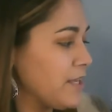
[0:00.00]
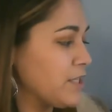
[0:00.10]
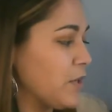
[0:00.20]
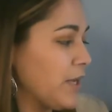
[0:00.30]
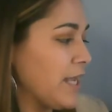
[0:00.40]

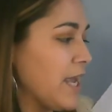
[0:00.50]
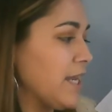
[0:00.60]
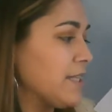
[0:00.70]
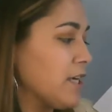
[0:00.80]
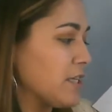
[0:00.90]
So
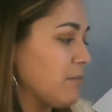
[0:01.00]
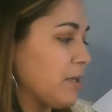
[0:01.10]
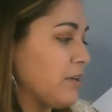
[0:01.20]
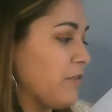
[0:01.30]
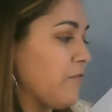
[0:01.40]
again, it talks
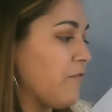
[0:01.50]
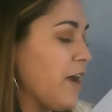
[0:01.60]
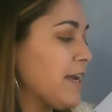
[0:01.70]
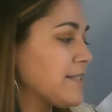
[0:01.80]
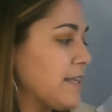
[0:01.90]
about different
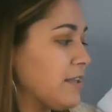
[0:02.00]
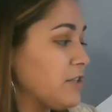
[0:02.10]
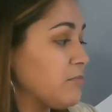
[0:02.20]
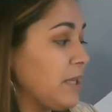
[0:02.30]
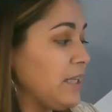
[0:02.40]
facts, and
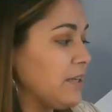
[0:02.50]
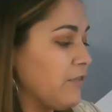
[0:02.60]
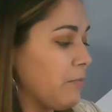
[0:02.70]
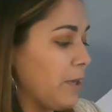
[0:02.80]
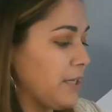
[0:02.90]
there's many
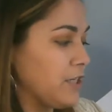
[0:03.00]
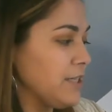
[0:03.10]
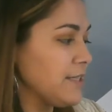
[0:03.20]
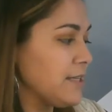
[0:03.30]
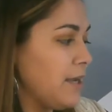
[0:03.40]
different
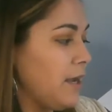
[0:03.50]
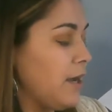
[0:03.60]
pages.